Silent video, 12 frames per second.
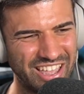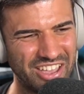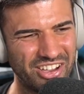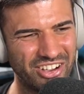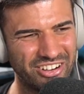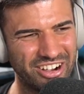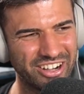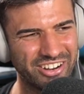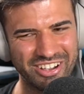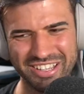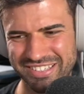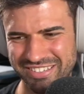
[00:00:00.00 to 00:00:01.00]
All right,
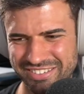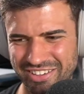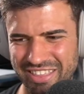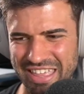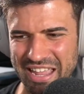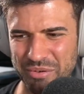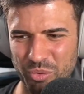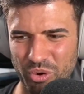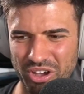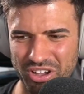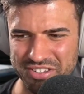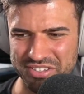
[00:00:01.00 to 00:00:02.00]
guys. So that
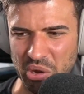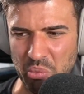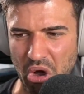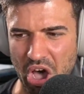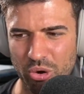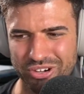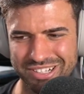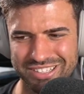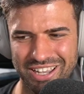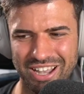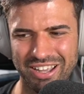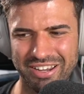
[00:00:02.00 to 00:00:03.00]
was A Wild
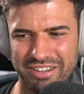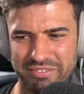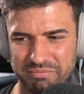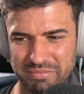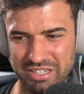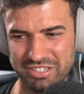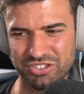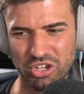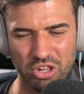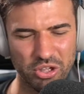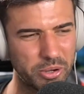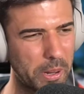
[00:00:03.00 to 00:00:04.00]
Guitar
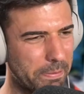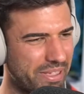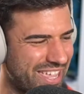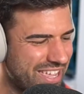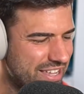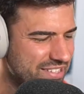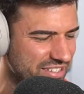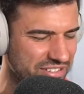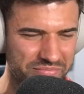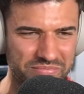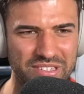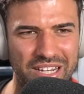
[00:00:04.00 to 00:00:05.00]
Solo Appears, and
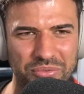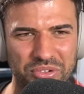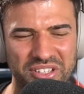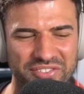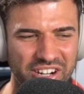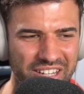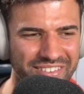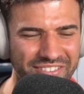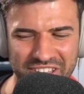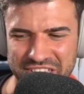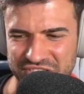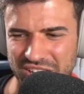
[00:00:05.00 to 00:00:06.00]
yeah, really funny,
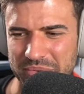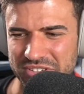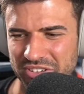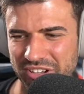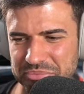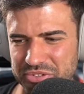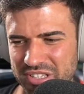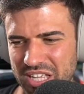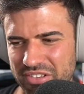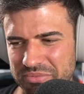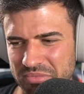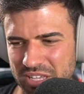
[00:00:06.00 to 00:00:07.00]
really jamming song. Absolutely love
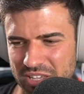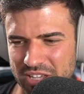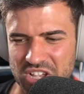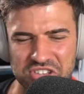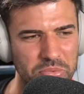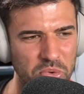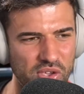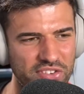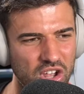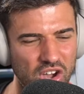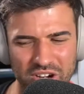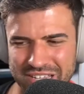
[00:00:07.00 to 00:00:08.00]
it. So moving
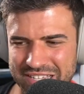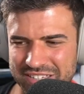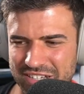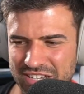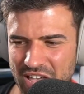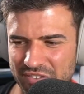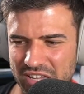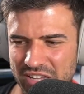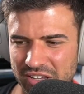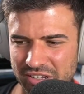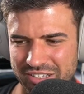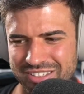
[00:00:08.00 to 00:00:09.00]
on is
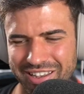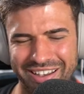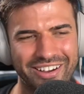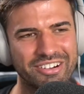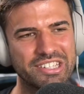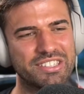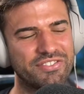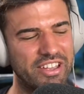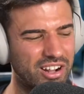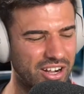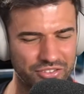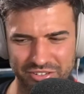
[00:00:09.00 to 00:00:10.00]
another guitarist that
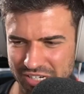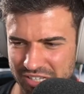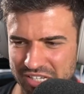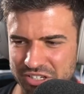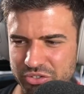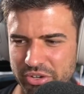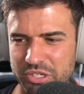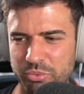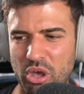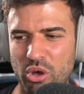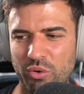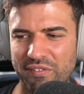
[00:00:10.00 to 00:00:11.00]
I really enjoy as
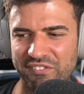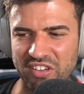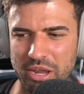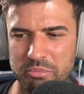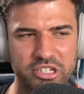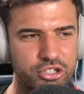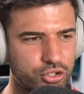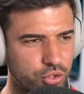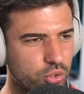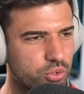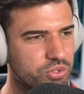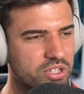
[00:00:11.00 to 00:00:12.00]
well,
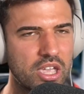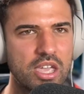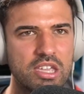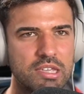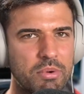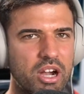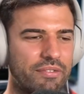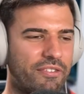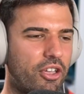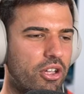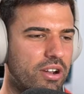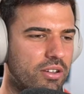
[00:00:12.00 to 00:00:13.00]
FAMILYJULES. You might have
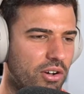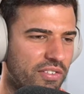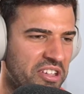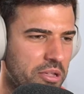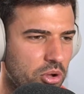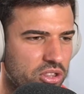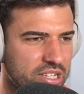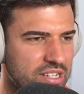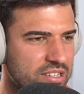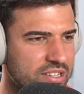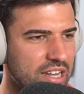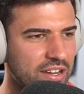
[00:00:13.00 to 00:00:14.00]
heard of him on the
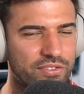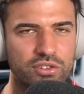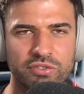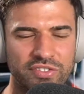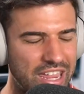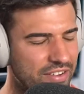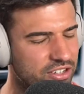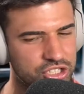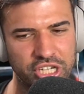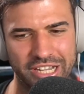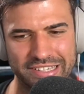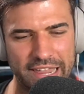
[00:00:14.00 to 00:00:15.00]
internet. If you've ever
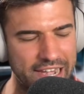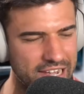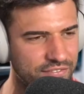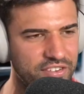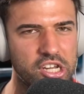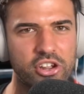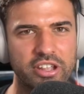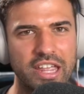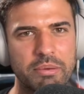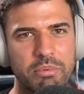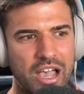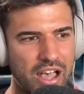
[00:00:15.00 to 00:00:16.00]
checked out any video
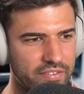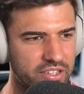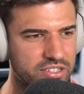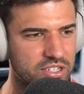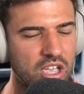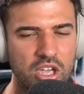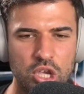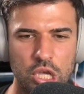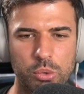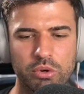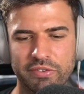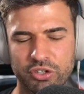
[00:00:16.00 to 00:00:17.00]
game covers, you
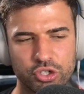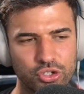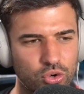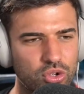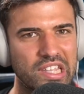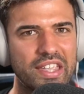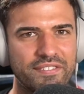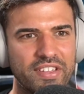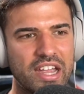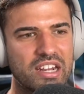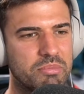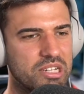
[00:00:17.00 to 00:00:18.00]
would have surely
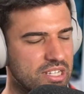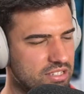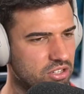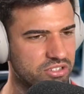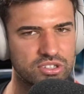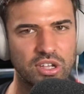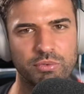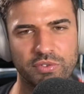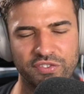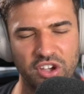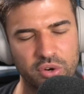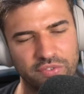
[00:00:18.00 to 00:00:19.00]
found him. He does lots of stuff with
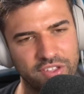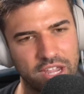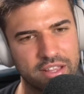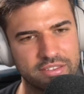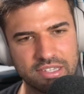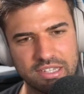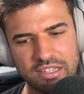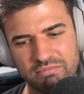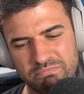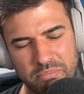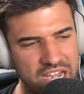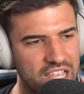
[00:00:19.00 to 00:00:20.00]
Final Fantasy and
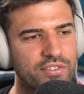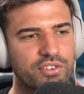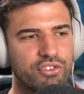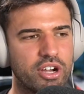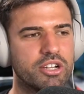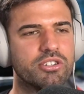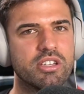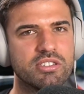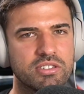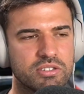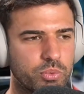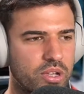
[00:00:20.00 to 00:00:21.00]
many other
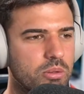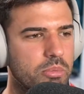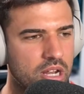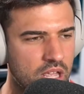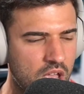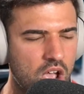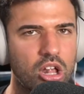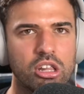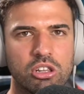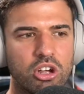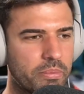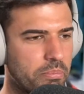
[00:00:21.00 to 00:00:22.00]
franchises as well, but a
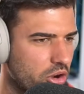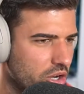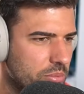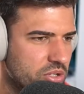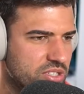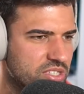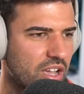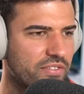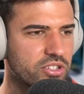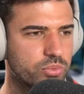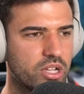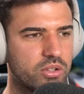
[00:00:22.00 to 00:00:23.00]
lot of Pokemon stuff
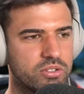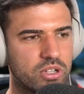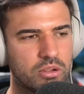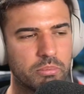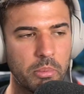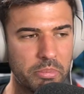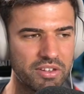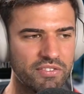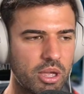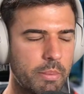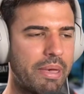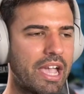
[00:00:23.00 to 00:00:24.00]
as well. So a bit of
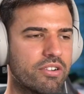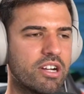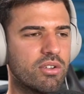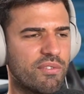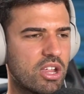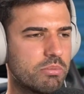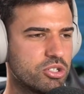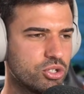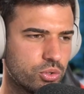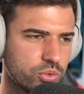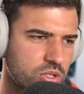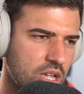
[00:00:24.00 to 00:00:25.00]
a background on
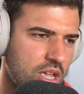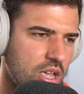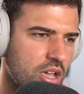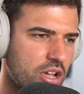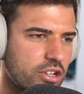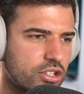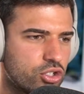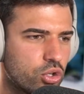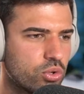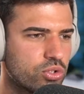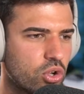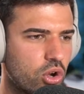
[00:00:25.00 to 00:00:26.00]
FAMILYJULES.
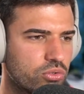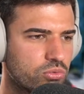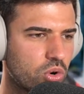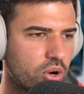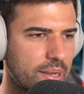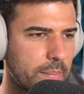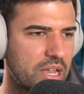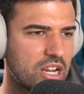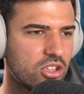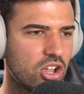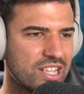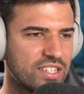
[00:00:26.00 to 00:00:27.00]
Jules Conroy, better
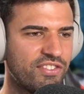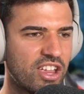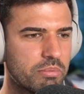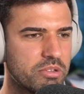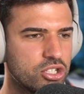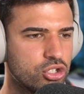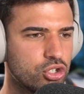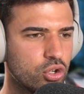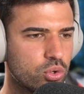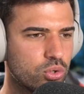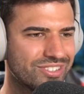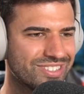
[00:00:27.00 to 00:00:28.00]
known as
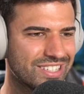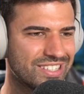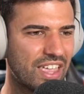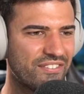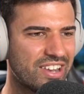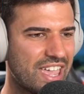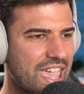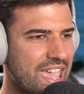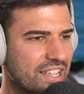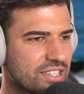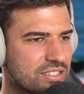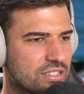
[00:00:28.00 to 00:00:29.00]
FAMILYJULES
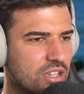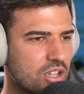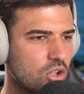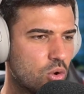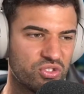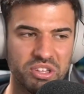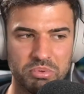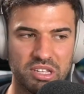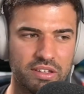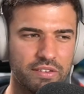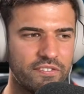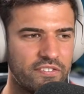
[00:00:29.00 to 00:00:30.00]
7X, or
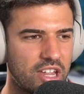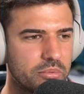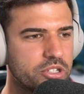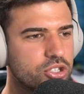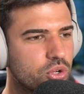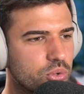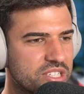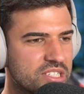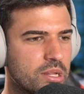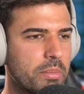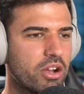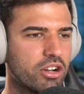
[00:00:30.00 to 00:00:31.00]
simply FAMILYJULES, is an
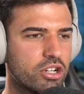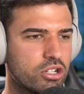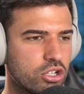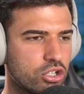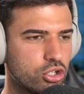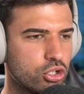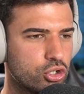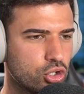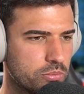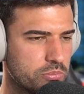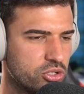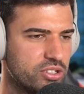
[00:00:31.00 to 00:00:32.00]
American
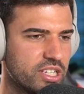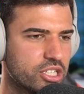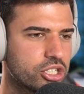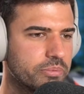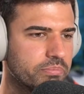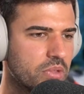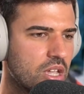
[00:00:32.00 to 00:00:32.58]
YouTube musician.